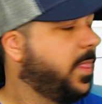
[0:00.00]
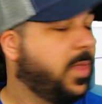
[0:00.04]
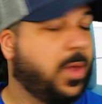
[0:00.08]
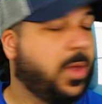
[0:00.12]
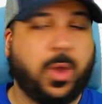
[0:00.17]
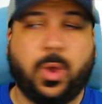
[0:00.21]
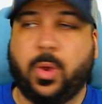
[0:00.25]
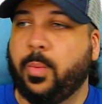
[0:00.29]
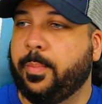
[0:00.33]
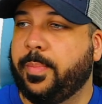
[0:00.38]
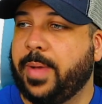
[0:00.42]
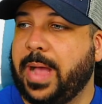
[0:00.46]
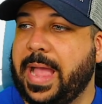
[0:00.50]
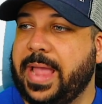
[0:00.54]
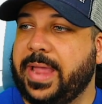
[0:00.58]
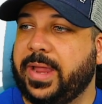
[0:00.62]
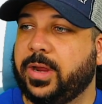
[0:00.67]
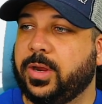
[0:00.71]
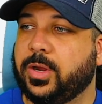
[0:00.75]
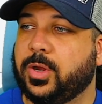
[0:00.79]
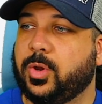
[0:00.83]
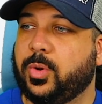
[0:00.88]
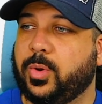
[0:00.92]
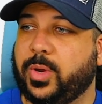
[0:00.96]
home
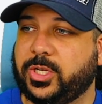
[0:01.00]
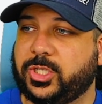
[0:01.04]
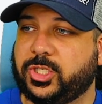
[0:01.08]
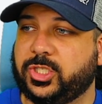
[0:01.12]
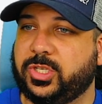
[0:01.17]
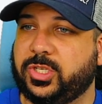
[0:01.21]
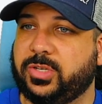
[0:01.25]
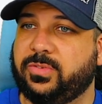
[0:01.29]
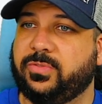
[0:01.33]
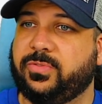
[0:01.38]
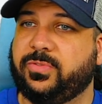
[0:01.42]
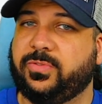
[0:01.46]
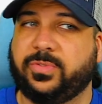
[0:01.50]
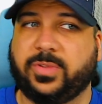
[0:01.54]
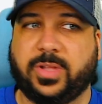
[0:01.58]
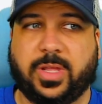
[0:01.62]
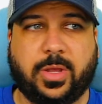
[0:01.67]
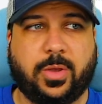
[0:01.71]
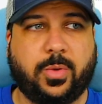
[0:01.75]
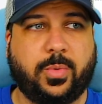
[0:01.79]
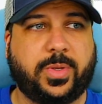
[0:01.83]
buyer question flow,